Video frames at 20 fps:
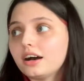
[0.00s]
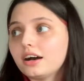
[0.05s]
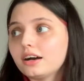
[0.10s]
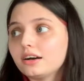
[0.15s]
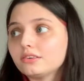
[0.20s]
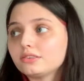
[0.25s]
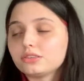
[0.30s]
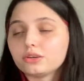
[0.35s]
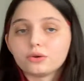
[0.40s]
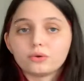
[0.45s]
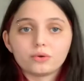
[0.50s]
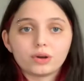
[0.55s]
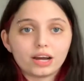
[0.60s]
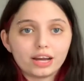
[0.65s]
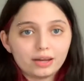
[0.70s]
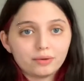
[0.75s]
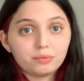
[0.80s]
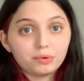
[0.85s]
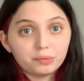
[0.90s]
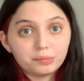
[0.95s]
So I
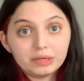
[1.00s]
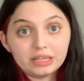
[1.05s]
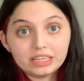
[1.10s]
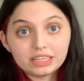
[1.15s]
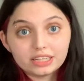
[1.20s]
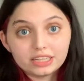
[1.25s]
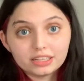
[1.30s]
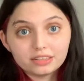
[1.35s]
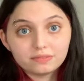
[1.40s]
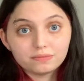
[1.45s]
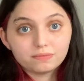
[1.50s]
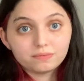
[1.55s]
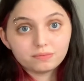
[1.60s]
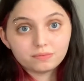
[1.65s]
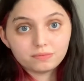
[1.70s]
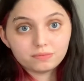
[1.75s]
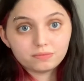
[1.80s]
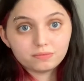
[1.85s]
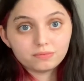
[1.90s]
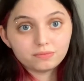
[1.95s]
will be getting
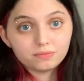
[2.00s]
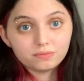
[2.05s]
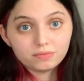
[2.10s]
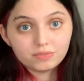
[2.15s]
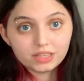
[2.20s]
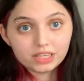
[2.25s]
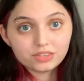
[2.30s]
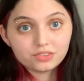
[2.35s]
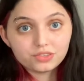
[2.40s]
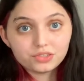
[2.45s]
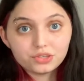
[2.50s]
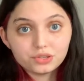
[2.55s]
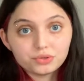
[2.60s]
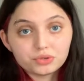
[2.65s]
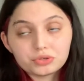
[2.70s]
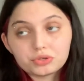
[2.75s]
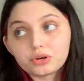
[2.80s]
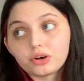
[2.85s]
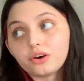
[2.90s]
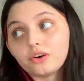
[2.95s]
this Deuce
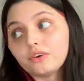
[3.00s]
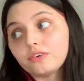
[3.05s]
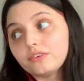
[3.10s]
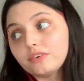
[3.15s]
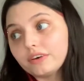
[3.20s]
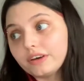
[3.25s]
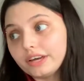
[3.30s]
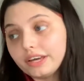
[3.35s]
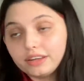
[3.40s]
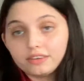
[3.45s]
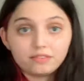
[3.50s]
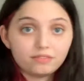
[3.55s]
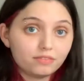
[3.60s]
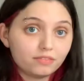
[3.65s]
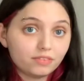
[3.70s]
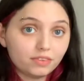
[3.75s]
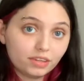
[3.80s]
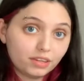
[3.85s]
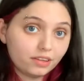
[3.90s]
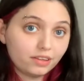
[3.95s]
doll
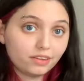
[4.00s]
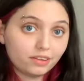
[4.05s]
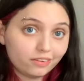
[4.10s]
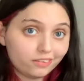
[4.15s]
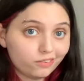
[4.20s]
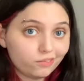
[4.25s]
and the